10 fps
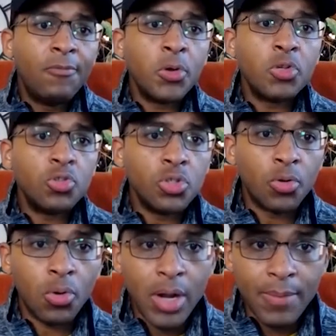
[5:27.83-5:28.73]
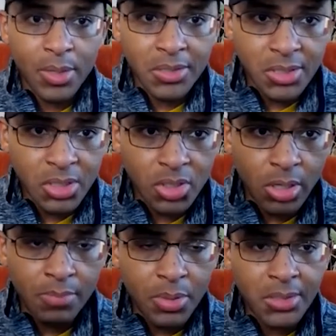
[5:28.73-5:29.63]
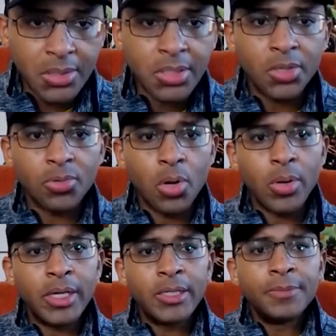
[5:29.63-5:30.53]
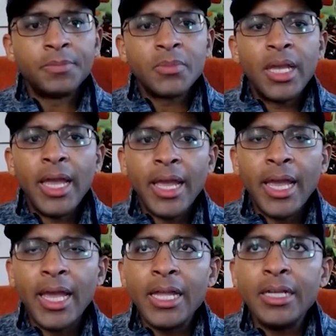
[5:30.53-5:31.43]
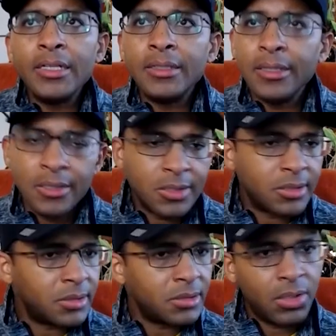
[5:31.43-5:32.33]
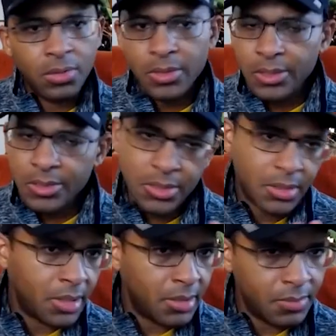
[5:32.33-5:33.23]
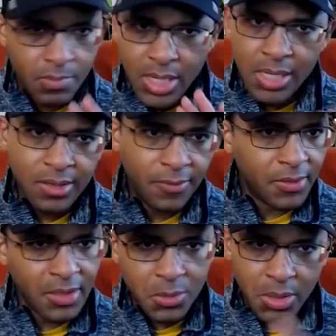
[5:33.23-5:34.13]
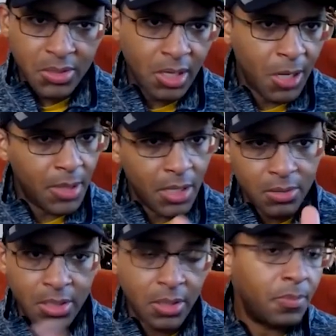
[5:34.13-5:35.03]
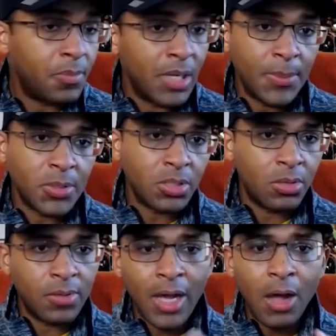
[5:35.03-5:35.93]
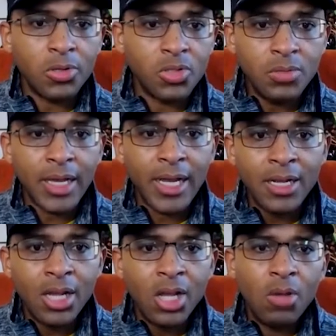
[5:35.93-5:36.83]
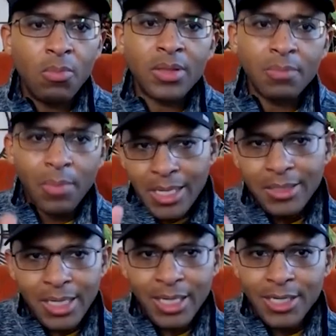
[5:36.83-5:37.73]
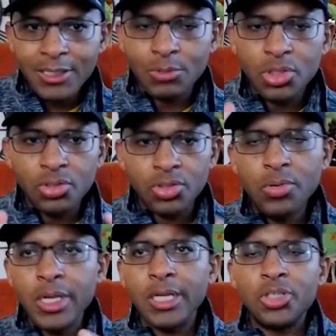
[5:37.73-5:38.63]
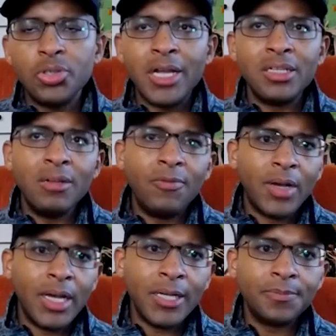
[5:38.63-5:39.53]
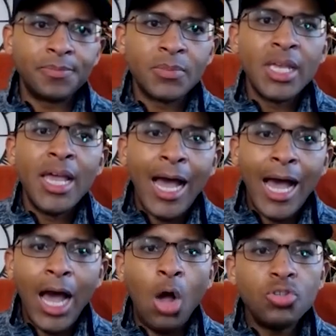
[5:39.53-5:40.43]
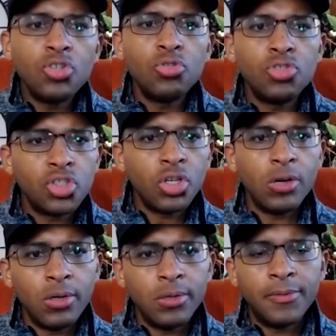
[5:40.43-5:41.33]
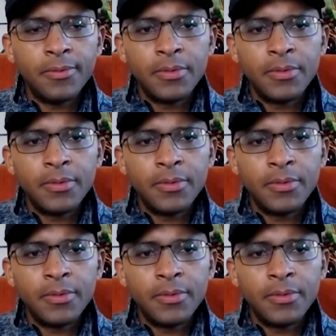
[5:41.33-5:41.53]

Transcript: you to grow a business, start a business and grow it. And there's many different things we can talk about on another episode of how to do that. But the main thing is what you're doing is you're identifying how to serve